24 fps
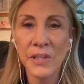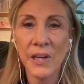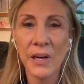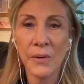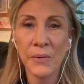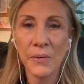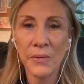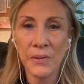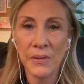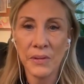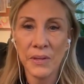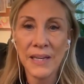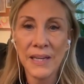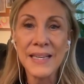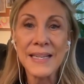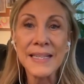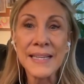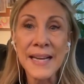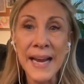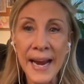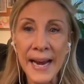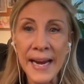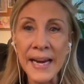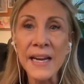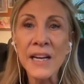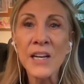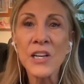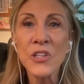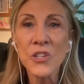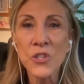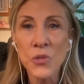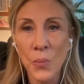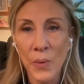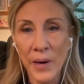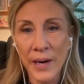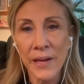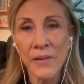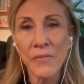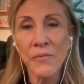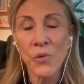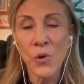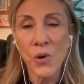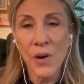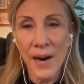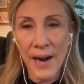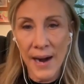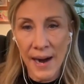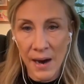So take
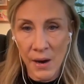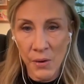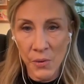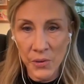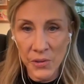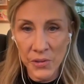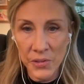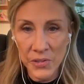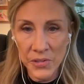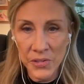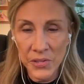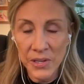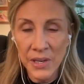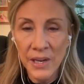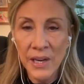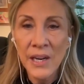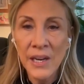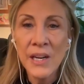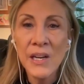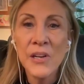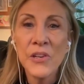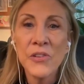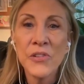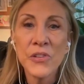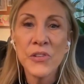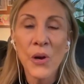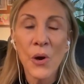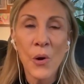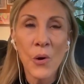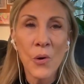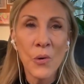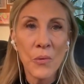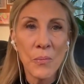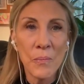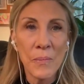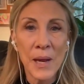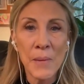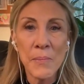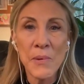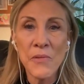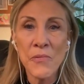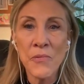24 hours. So maybe